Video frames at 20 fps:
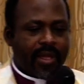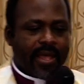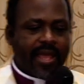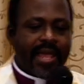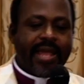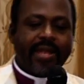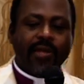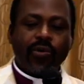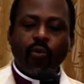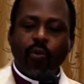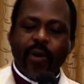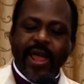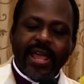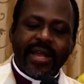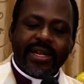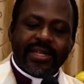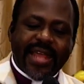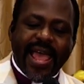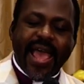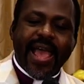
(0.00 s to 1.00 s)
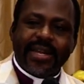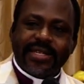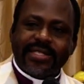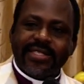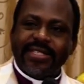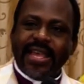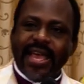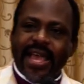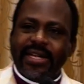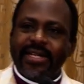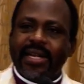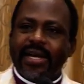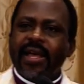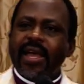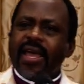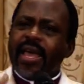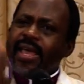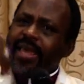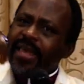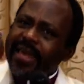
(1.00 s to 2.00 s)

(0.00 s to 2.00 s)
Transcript: And we then said,